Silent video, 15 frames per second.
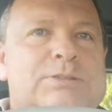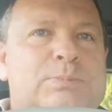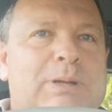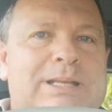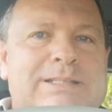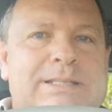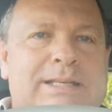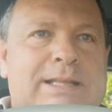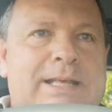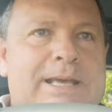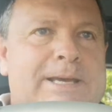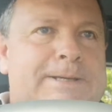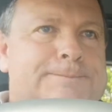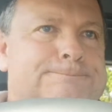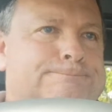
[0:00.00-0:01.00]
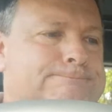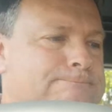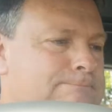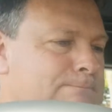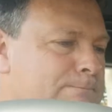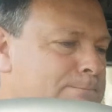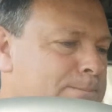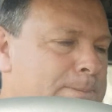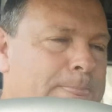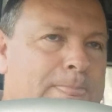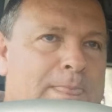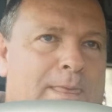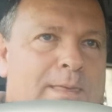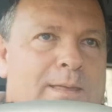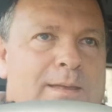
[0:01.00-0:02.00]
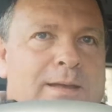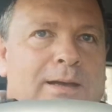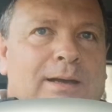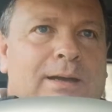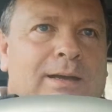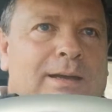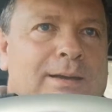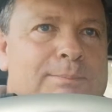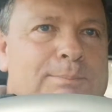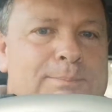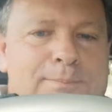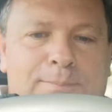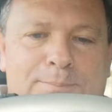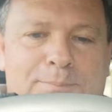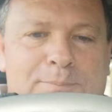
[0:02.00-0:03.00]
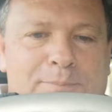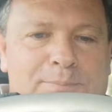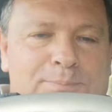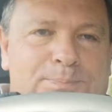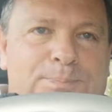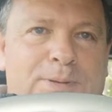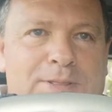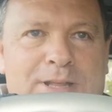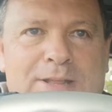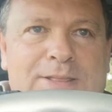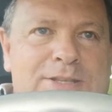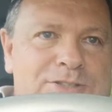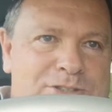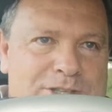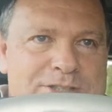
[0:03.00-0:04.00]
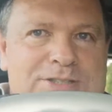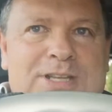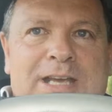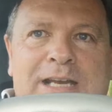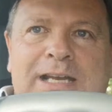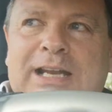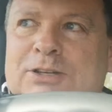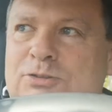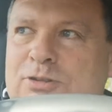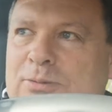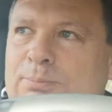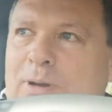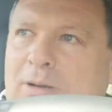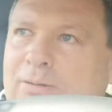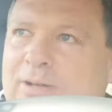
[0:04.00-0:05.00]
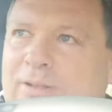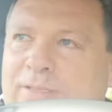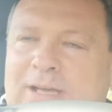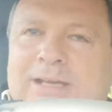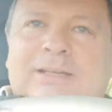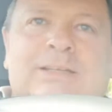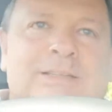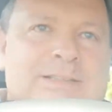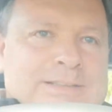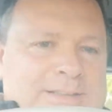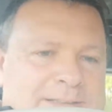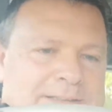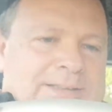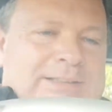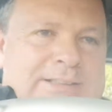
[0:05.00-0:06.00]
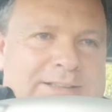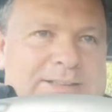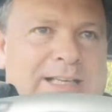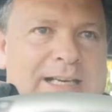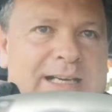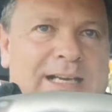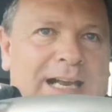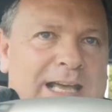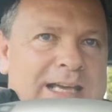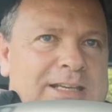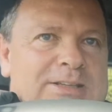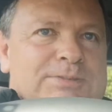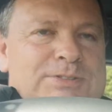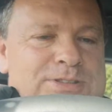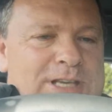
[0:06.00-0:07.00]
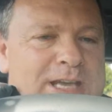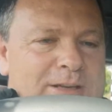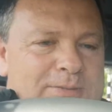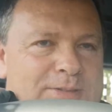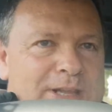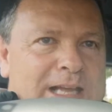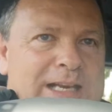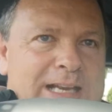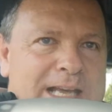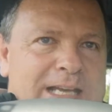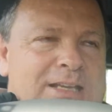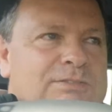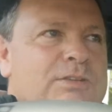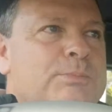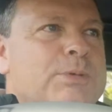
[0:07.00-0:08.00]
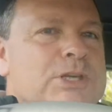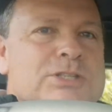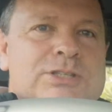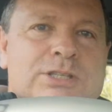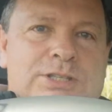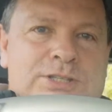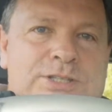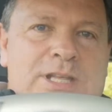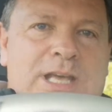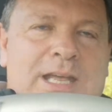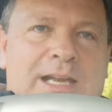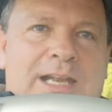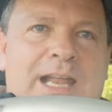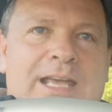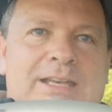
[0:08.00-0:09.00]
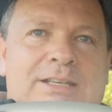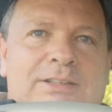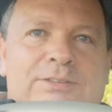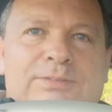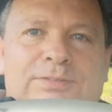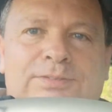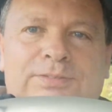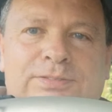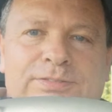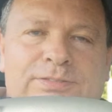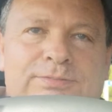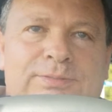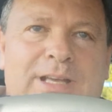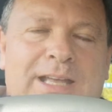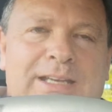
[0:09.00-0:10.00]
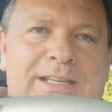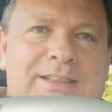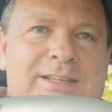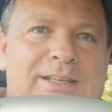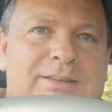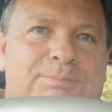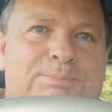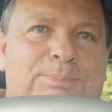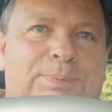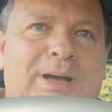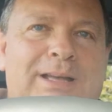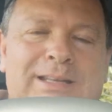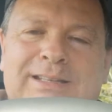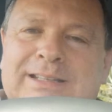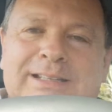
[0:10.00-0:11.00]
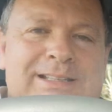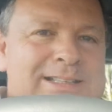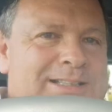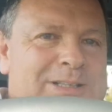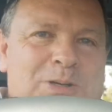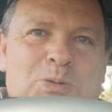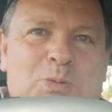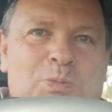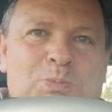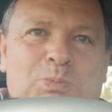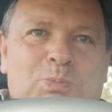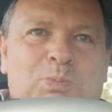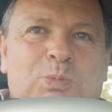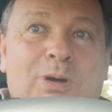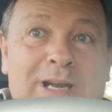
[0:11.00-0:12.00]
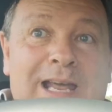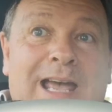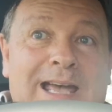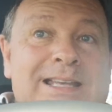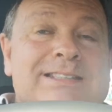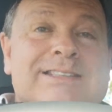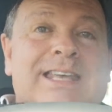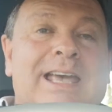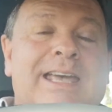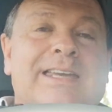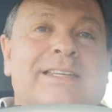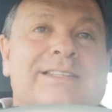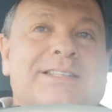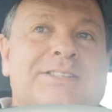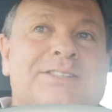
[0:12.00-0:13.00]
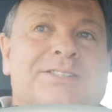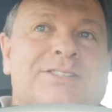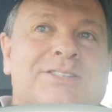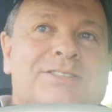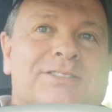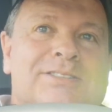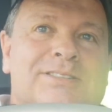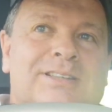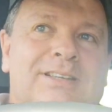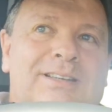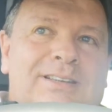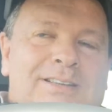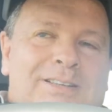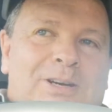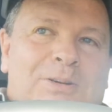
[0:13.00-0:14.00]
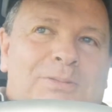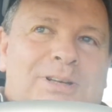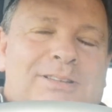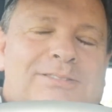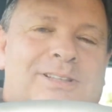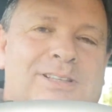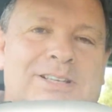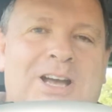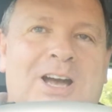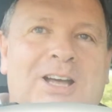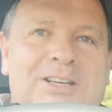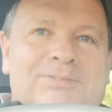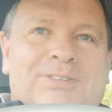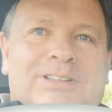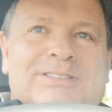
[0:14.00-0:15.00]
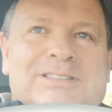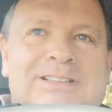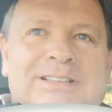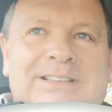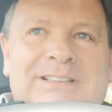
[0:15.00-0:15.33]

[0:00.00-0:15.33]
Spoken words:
there. But then there's just that electric motor, that lack of sound, that lack of emissions, that lack of anything. But what it has gained is, I don't know, a kind of a